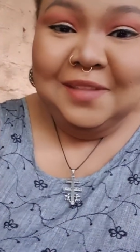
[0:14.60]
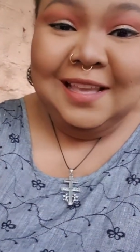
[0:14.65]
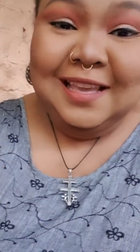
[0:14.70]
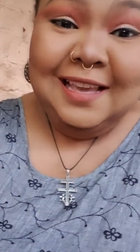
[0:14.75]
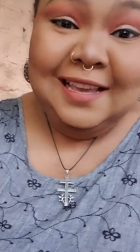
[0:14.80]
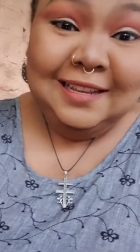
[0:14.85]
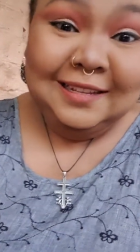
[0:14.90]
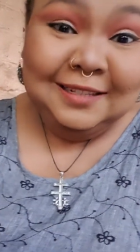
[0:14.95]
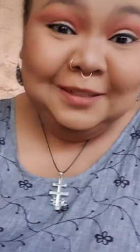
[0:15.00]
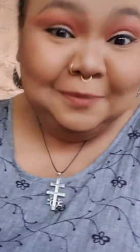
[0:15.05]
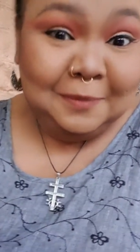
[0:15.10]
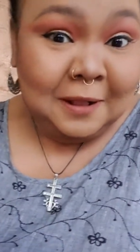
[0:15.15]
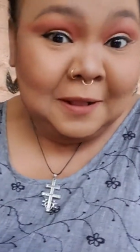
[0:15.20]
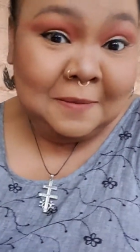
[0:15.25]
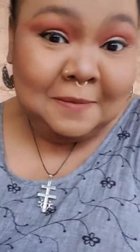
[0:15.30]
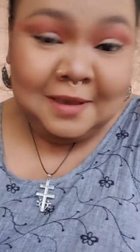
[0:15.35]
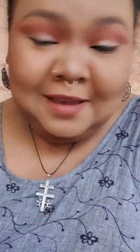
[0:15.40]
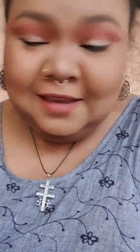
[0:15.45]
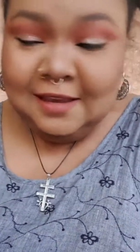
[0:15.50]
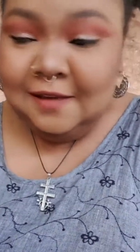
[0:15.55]
a
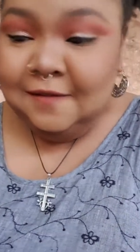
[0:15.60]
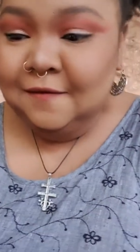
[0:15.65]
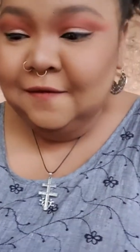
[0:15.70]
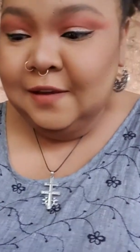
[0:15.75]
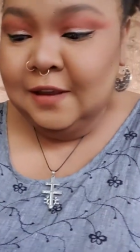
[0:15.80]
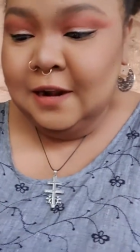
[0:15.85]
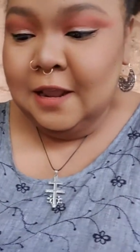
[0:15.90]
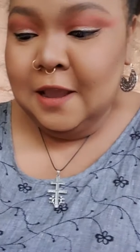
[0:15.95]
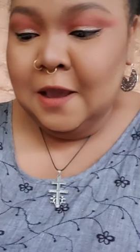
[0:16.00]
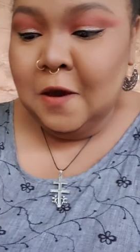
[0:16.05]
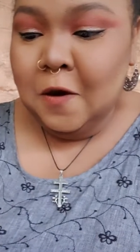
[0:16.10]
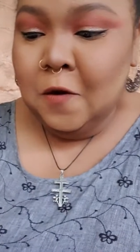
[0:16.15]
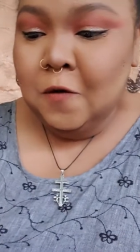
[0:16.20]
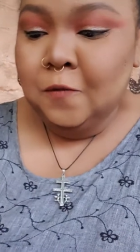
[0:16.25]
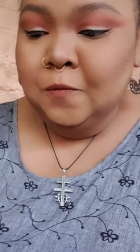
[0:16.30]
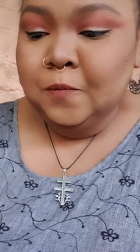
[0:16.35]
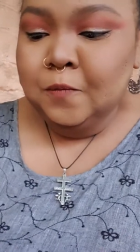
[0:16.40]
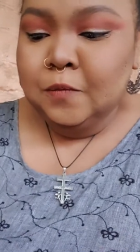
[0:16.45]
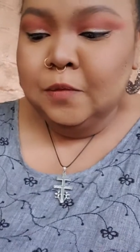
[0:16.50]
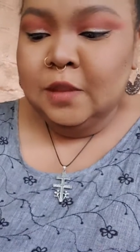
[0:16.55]
spell making
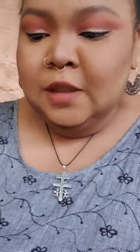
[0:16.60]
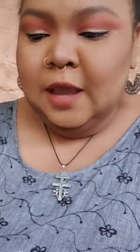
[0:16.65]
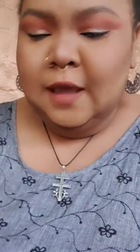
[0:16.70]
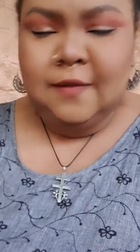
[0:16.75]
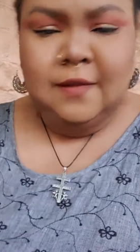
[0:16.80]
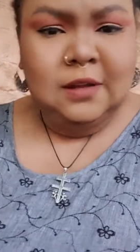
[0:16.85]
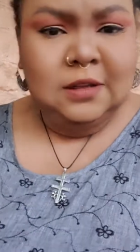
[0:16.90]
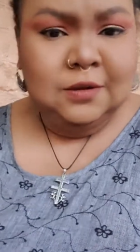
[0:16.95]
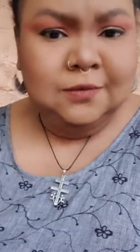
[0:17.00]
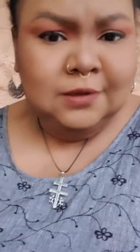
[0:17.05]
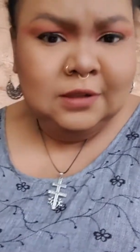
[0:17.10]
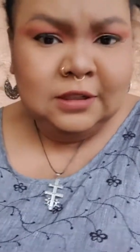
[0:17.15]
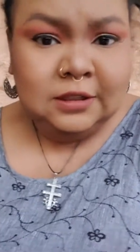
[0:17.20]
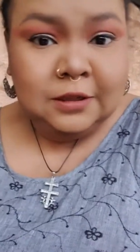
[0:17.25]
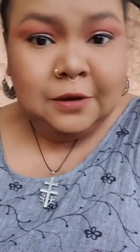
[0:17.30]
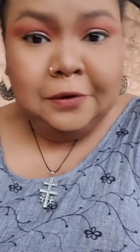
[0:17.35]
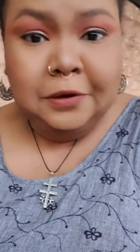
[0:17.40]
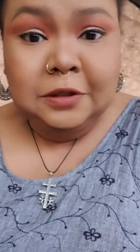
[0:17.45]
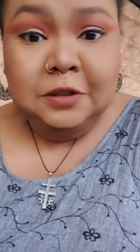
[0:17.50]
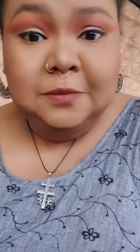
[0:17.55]
video, and this one
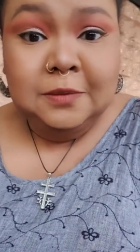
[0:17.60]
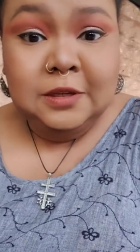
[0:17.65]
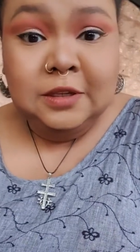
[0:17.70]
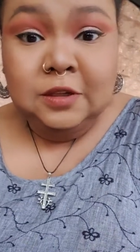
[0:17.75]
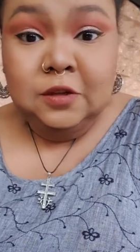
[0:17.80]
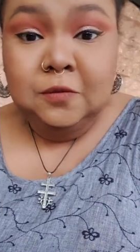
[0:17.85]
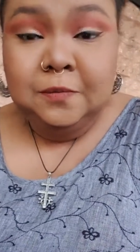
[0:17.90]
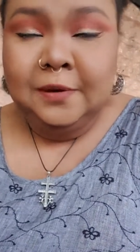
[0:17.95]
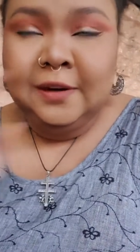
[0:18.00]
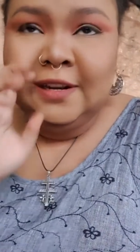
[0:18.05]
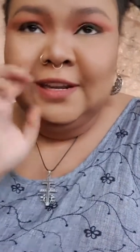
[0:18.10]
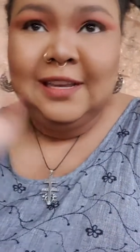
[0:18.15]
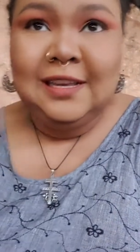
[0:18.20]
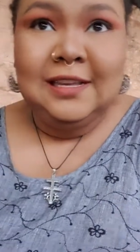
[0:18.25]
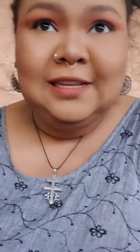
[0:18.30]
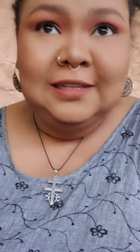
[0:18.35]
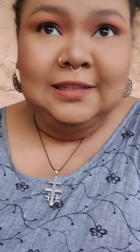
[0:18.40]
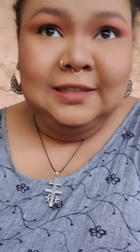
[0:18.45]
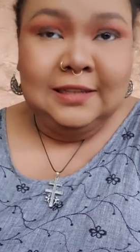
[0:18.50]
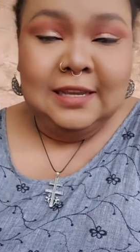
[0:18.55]
is going to be super
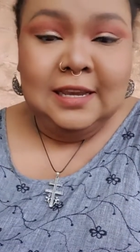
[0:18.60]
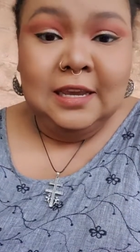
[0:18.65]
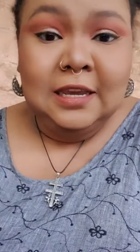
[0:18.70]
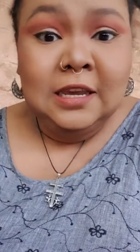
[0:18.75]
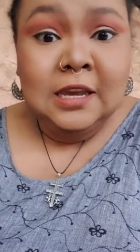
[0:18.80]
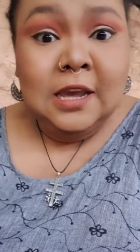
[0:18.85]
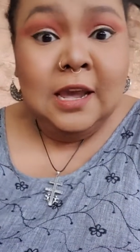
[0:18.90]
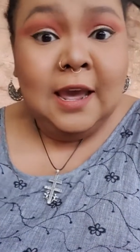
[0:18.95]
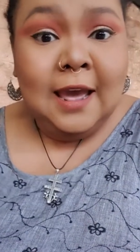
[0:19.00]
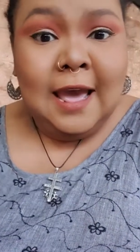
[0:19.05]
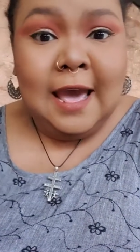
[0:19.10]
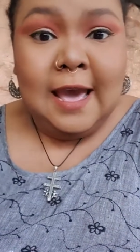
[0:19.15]
easy.